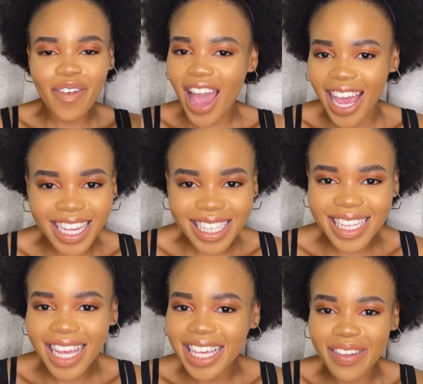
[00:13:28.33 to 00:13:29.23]

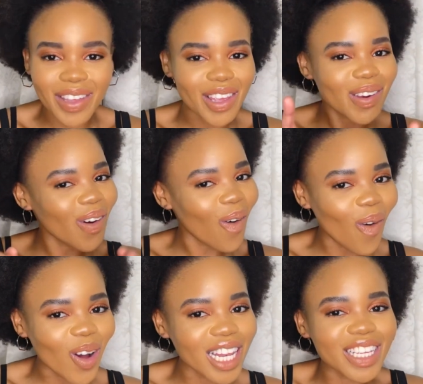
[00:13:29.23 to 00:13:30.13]
face giving you
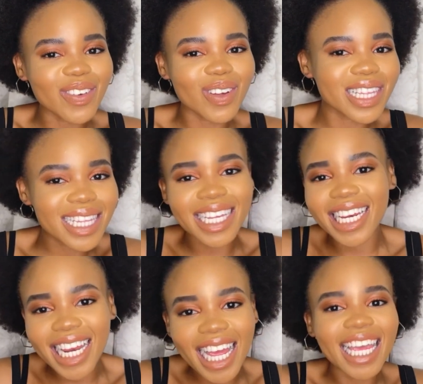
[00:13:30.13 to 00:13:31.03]
all your
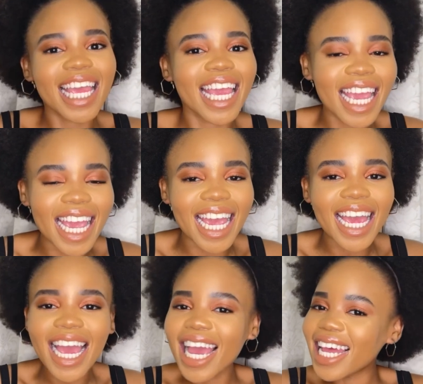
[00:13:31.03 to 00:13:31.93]
skin
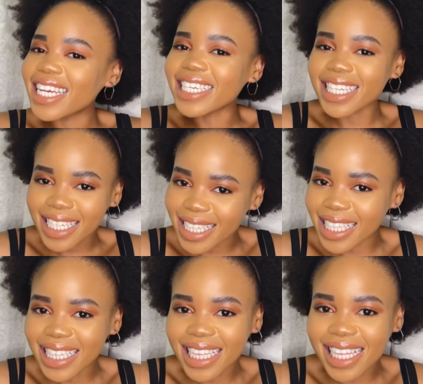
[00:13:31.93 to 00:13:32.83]
care
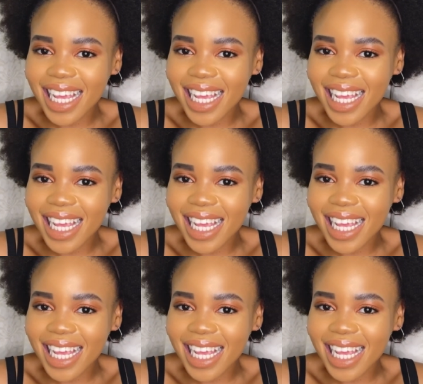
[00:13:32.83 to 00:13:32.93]
needs.